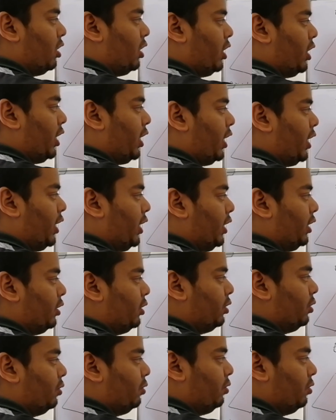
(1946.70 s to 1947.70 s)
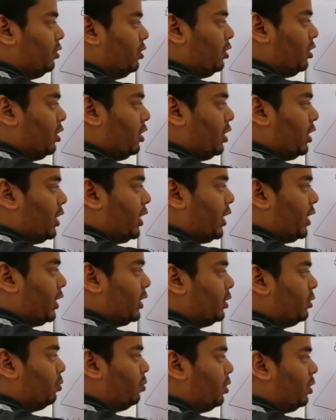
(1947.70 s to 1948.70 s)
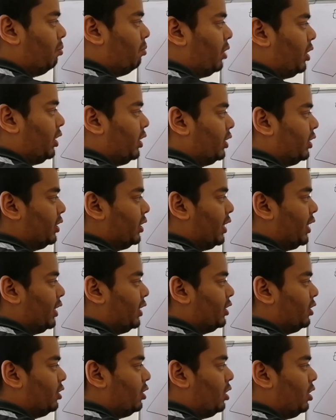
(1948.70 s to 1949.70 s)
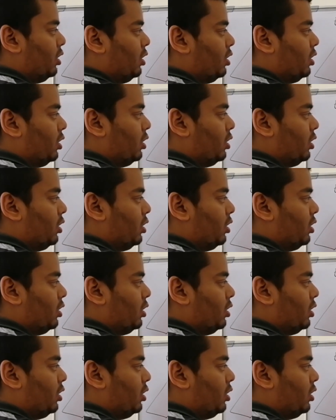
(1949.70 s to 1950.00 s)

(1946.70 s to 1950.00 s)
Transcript: A into x1 minus x0